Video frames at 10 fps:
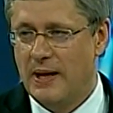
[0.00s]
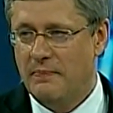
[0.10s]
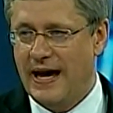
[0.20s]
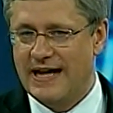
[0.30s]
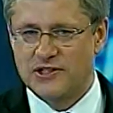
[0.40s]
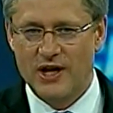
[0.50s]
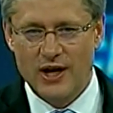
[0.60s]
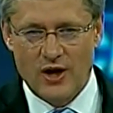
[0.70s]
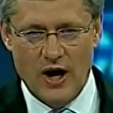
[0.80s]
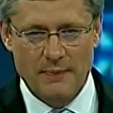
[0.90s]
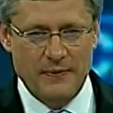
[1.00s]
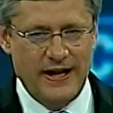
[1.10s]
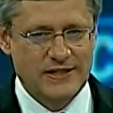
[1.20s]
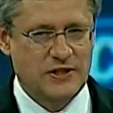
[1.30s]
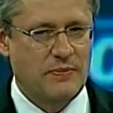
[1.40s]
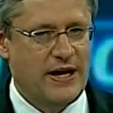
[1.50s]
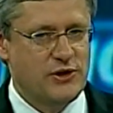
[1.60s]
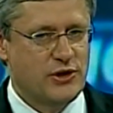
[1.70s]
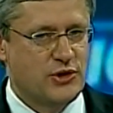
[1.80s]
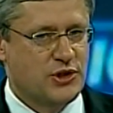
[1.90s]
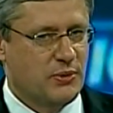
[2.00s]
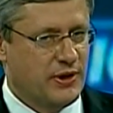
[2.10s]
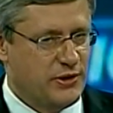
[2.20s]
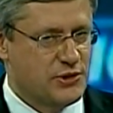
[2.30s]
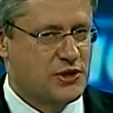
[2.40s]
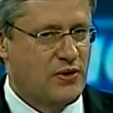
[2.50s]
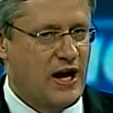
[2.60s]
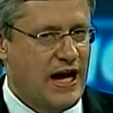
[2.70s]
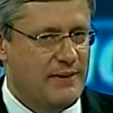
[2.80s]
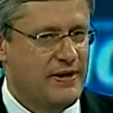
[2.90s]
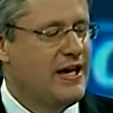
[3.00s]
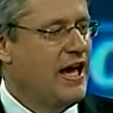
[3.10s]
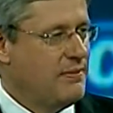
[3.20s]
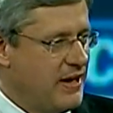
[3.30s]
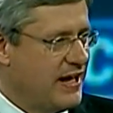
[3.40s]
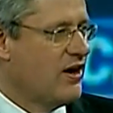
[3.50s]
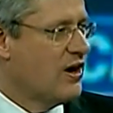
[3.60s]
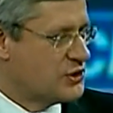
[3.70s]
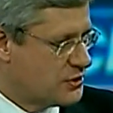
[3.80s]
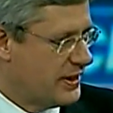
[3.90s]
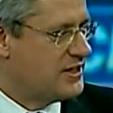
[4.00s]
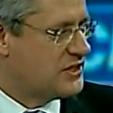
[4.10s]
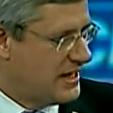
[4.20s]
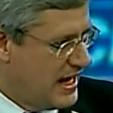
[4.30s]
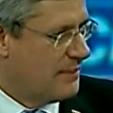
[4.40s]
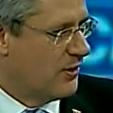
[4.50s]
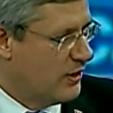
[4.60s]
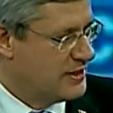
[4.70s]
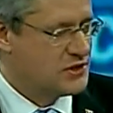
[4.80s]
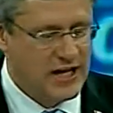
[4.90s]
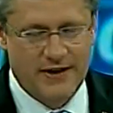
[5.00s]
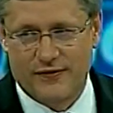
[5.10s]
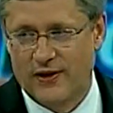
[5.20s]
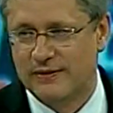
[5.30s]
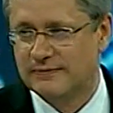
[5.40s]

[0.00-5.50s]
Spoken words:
Pass comprehensive measures to reduce crime and make our streets and neighborhoods safer.